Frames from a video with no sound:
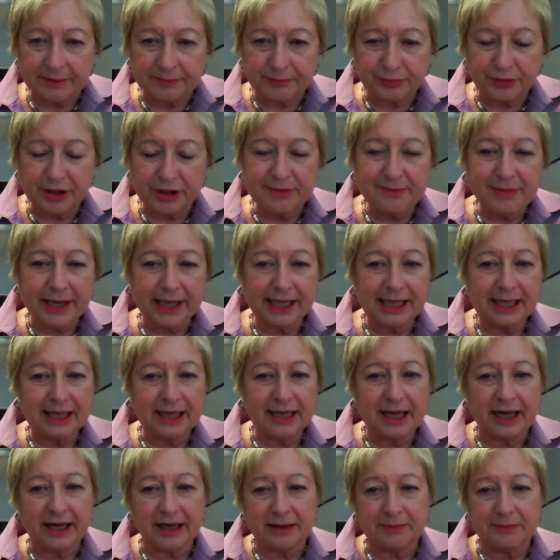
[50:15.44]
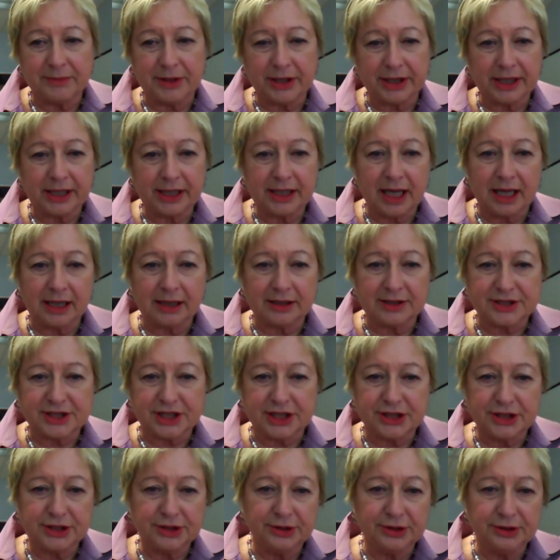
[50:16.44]
Pre-money at $1 million to
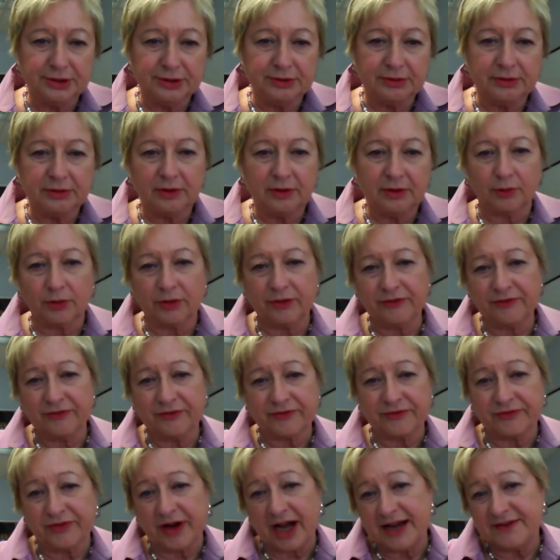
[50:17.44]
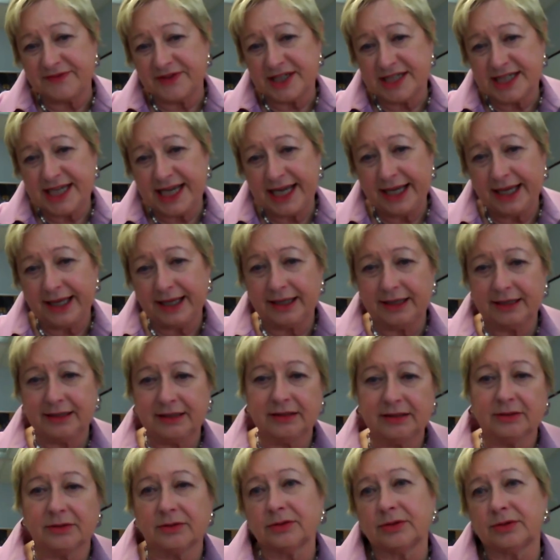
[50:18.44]
$2 million, or 5 to
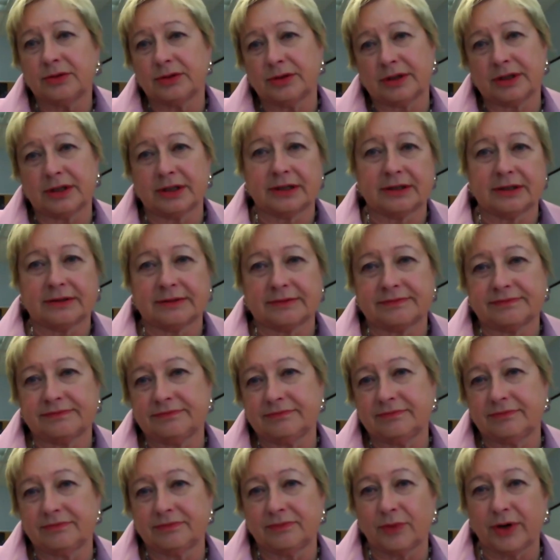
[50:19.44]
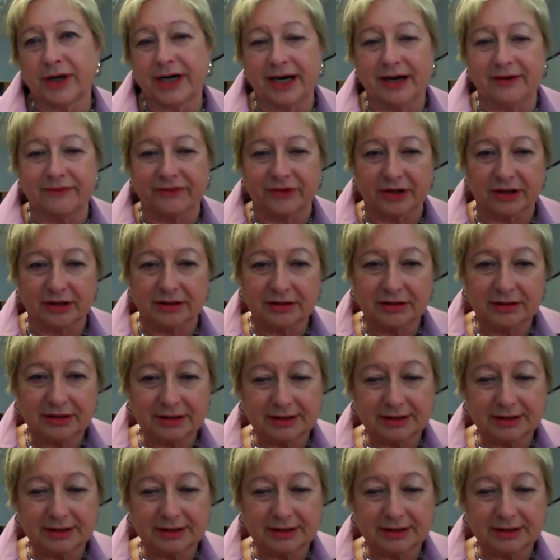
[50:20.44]
10, or whatever?